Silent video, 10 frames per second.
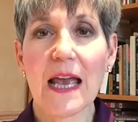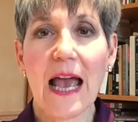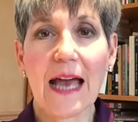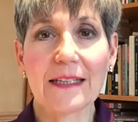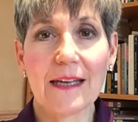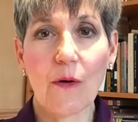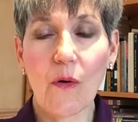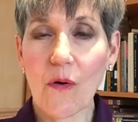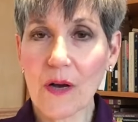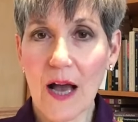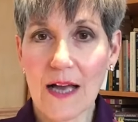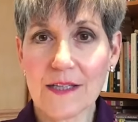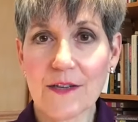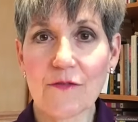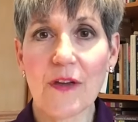and all
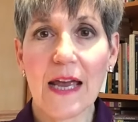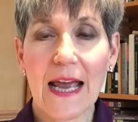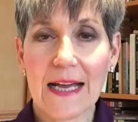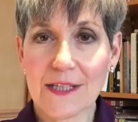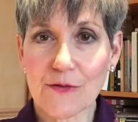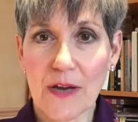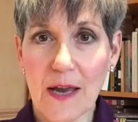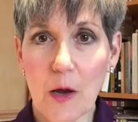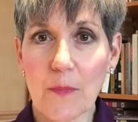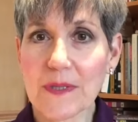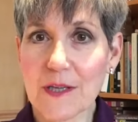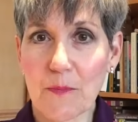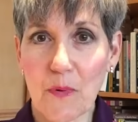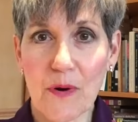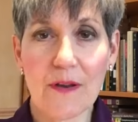kinds of extra help and
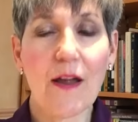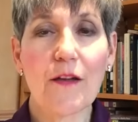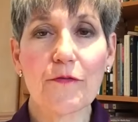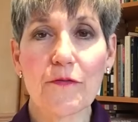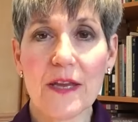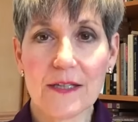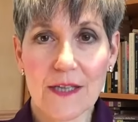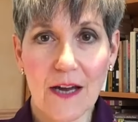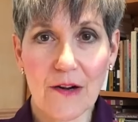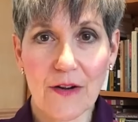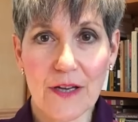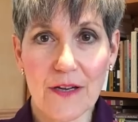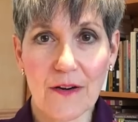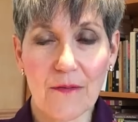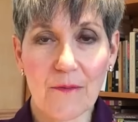support through the entire
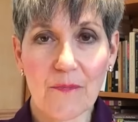year.